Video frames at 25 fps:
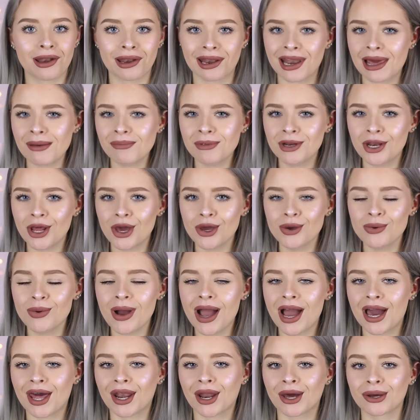let me know
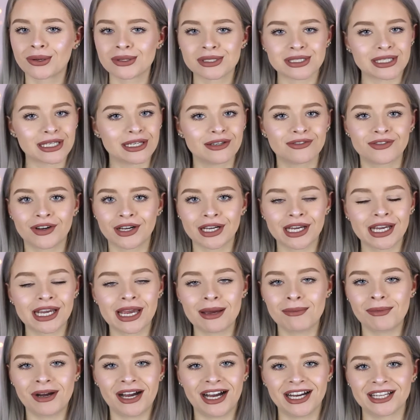and I'll see if I can
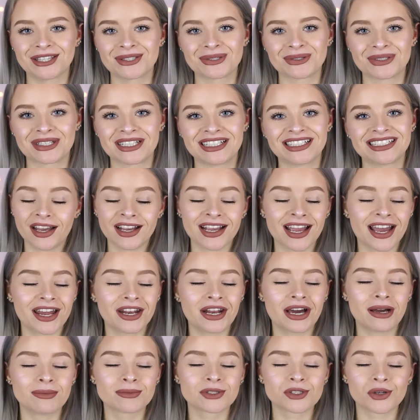get my hands on it.
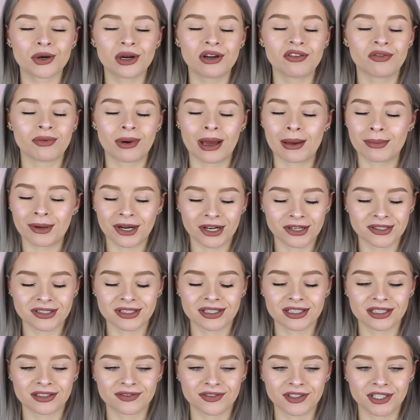Again, I'm sorry for my
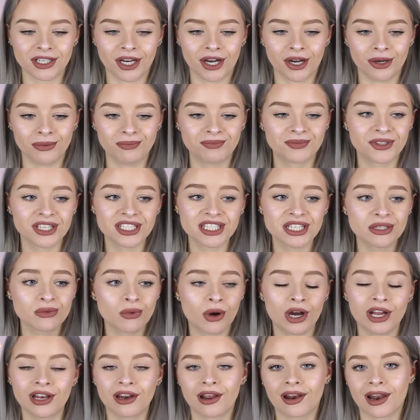appearance in this video. This is
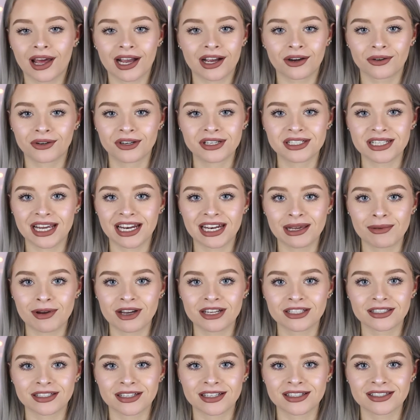what I look like on a daily
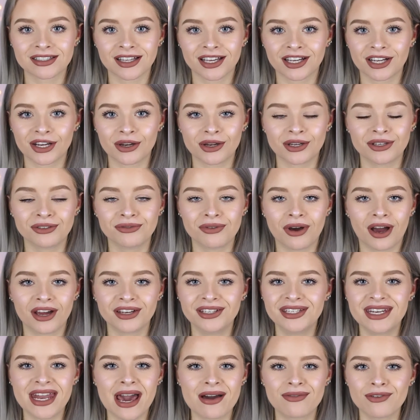basis. Like, I, I
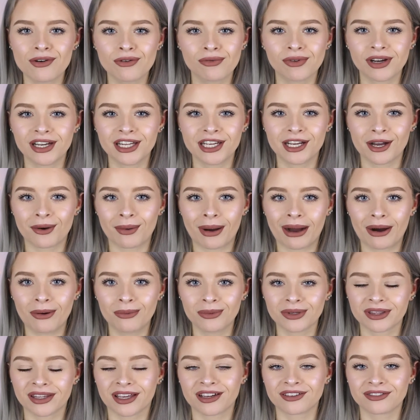never really go
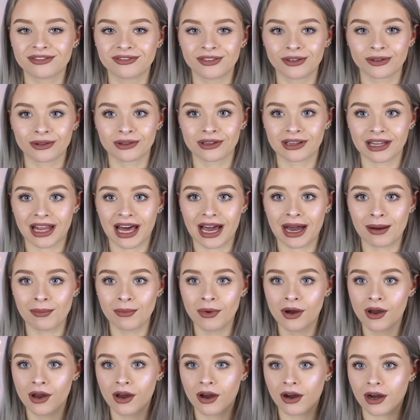out with like full
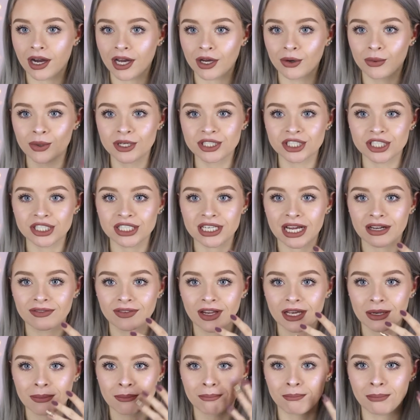glam. I always just have
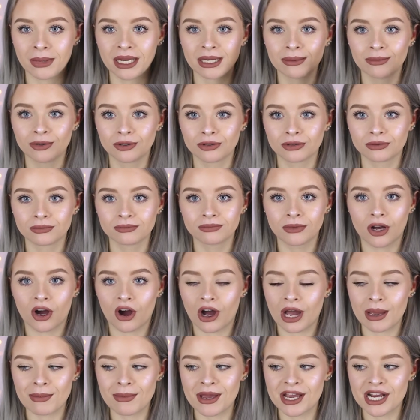like minimal
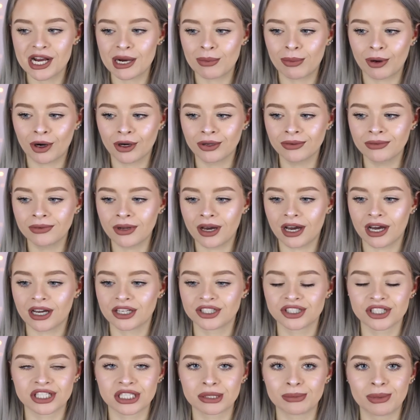eye makeup makeup on, uh,
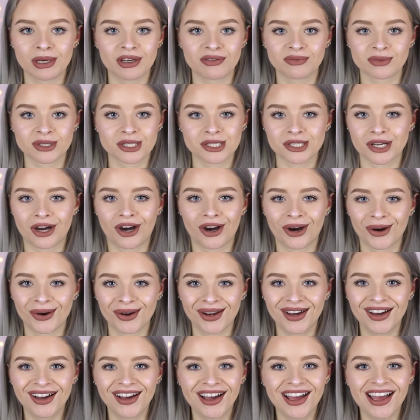just a bit of
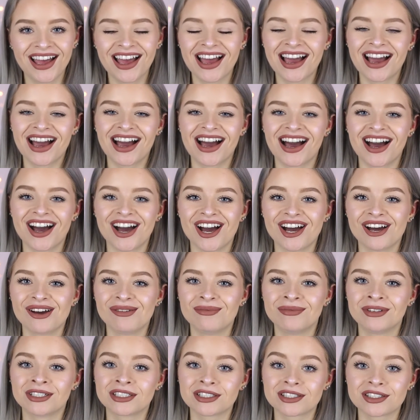mascara.
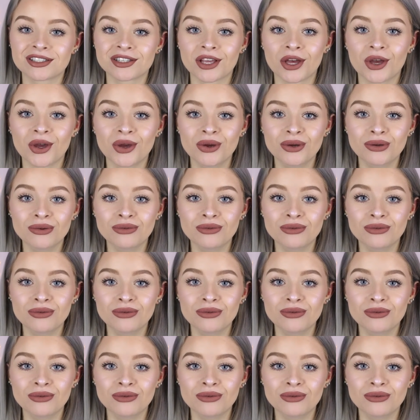Um, so